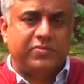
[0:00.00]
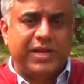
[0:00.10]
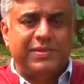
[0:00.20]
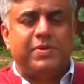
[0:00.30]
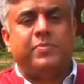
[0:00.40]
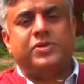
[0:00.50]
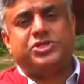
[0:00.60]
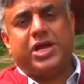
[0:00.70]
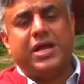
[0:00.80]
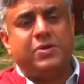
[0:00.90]
many people
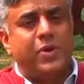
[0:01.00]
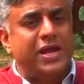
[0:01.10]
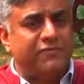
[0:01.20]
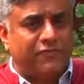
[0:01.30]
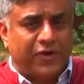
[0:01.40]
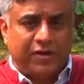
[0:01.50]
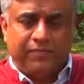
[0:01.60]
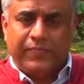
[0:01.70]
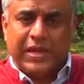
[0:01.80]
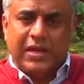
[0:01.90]
shy away
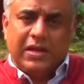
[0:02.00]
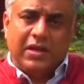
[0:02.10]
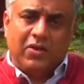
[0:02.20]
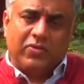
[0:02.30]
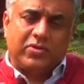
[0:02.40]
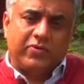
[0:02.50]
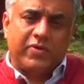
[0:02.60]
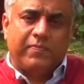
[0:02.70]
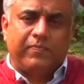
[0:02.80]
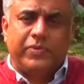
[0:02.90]
from, you know, sort
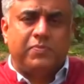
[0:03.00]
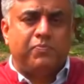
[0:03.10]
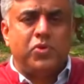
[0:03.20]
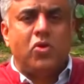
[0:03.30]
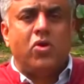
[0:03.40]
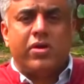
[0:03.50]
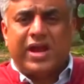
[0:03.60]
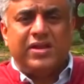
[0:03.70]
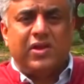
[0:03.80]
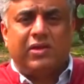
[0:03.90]
of the pure
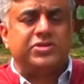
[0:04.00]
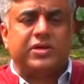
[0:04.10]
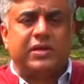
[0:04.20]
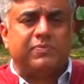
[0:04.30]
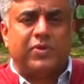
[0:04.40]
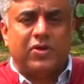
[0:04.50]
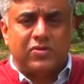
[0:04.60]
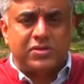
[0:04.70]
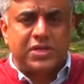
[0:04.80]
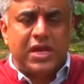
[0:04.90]
ideological
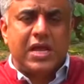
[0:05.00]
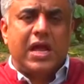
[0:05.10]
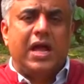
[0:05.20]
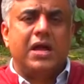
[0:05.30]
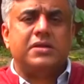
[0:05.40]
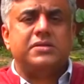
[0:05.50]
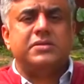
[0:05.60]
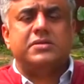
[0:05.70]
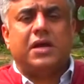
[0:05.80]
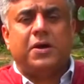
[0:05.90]
approach,
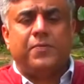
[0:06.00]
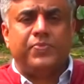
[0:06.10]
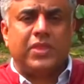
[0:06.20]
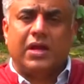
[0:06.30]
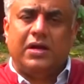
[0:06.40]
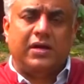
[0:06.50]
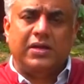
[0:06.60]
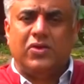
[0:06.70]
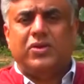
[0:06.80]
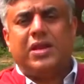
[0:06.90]
and
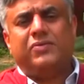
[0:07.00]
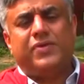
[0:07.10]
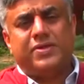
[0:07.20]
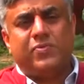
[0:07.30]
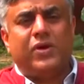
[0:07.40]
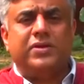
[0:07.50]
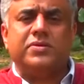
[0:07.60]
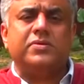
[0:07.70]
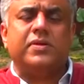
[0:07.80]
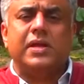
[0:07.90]
none of us want
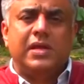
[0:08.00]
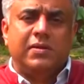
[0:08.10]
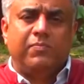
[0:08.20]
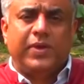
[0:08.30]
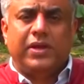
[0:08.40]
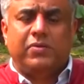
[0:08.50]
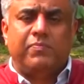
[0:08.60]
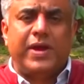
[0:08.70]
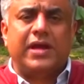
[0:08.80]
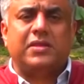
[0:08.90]
to, you know,
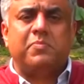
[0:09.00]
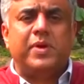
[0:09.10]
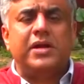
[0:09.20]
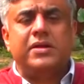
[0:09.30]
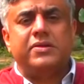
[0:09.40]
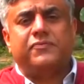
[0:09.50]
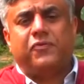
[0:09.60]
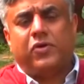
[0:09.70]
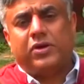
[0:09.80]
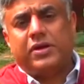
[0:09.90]
bear the burden
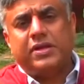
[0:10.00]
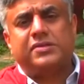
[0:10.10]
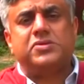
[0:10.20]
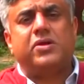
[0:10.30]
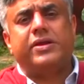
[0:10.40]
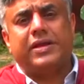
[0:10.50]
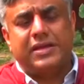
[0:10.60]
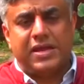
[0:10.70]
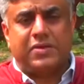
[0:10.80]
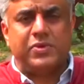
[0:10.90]
for historical
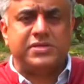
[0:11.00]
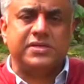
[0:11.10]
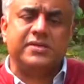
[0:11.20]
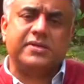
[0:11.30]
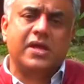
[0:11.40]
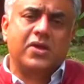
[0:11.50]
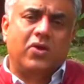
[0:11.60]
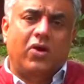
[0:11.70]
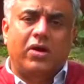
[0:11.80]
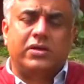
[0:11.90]
inequities,
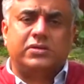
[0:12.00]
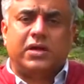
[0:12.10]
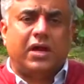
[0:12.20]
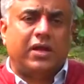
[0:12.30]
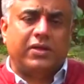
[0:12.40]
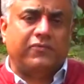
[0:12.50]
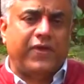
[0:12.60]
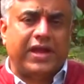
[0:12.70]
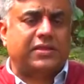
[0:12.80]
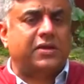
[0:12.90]
or the
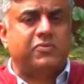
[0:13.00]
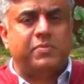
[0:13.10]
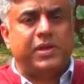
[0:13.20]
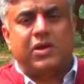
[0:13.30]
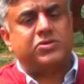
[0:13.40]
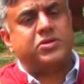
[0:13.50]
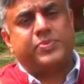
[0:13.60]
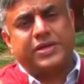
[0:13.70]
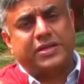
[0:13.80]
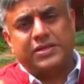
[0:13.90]
fact that we belong to a
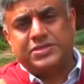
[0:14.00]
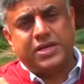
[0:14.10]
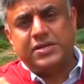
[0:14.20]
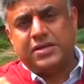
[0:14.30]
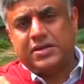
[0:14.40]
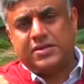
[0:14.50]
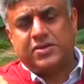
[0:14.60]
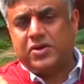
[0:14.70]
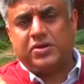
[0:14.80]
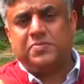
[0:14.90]
particular gender does
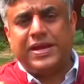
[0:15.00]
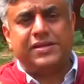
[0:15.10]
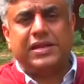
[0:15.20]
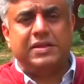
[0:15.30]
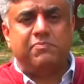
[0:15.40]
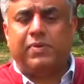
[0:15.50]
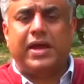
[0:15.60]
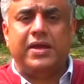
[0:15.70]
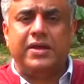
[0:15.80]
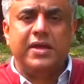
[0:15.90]
not automatically
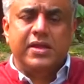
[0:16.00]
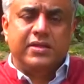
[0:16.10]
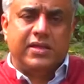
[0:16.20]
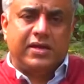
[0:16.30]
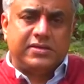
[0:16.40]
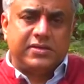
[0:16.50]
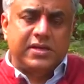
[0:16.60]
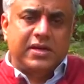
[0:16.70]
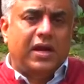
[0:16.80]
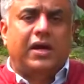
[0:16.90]
imply that
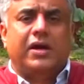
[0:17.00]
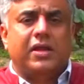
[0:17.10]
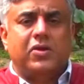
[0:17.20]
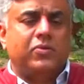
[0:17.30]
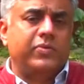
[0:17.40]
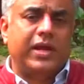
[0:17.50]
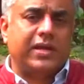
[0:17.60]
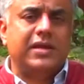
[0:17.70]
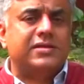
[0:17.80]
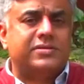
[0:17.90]
we are
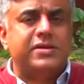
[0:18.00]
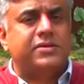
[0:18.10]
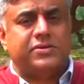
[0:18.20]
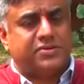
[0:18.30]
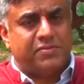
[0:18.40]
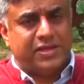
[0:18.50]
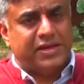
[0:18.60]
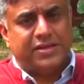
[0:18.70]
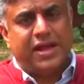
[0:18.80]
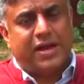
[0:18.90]
guilt-ridden or something
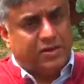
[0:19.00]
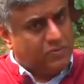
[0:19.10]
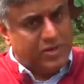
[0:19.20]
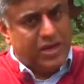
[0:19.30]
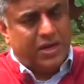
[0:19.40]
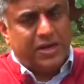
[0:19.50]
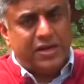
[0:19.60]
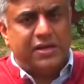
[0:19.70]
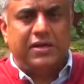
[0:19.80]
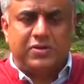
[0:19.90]
like that. We are
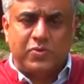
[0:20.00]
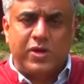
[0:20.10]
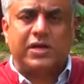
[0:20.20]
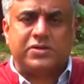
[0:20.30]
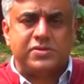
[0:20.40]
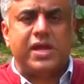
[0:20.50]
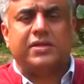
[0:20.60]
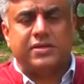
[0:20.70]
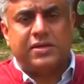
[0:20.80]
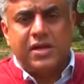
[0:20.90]
here to work
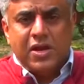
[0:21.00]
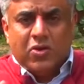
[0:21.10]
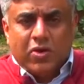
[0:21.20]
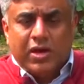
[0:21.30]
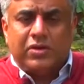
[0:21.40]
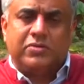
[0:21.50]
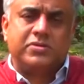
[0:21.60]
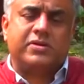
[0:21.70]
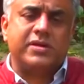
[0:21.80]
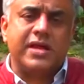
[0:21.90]
together, you know,
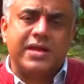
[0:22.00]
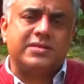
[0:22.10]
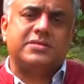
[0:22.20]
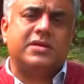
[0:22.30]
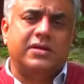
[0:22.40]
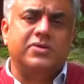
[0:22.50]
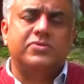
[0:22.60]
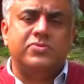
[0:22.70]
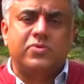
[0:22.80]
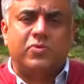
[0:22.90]
to create a
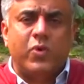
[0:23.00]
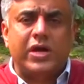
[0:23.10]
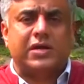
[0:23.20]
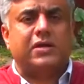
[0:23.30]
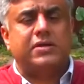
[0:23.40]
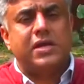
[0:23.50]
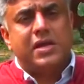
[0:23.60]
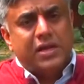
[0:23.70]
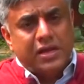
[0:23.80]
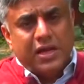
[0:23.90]
new world,
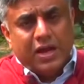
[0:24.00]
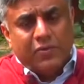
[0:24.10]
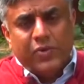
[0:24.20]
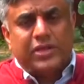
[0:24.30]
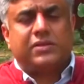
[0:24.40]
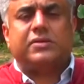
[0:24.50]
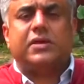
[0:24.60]
where